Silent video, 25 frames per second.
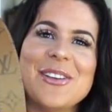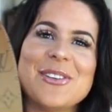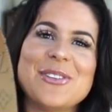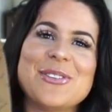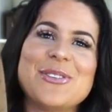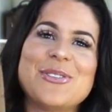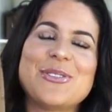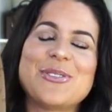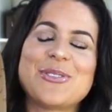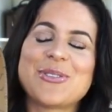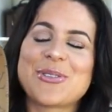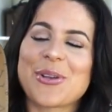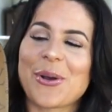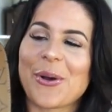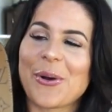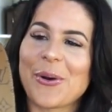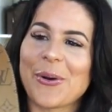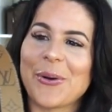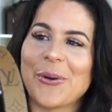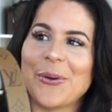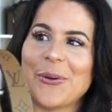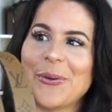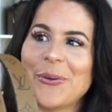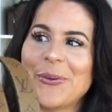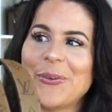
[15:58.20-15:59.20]

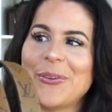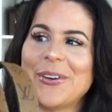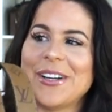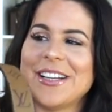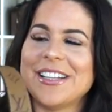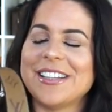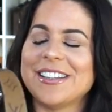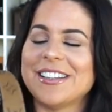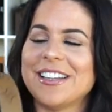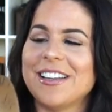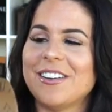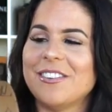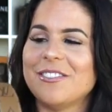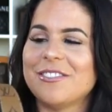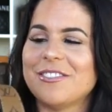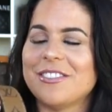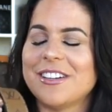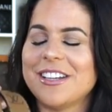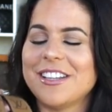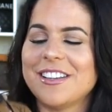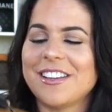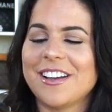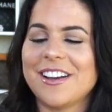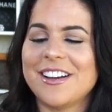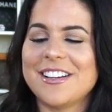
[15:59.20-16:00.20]
so in love
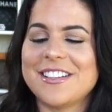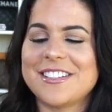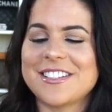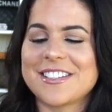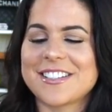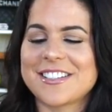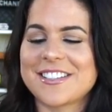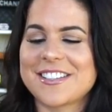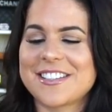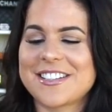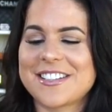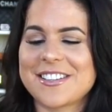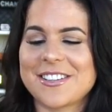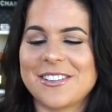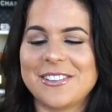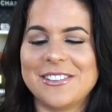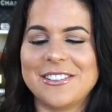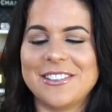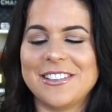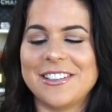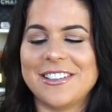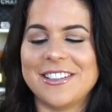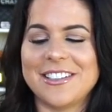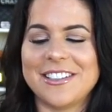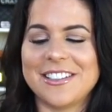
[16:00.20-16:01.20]
with. I just,
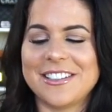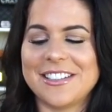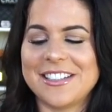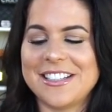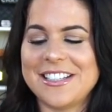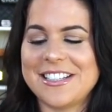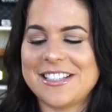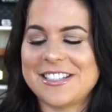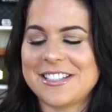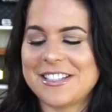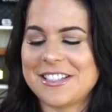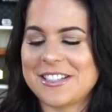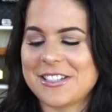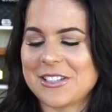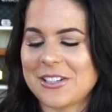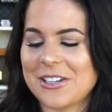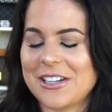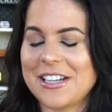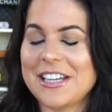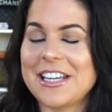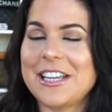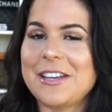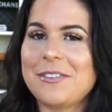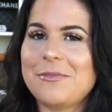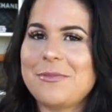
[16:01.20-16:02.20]
oh, it's just
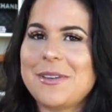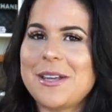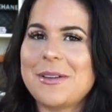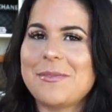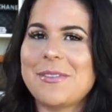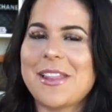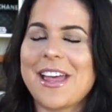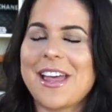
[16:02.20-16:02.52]
going to give me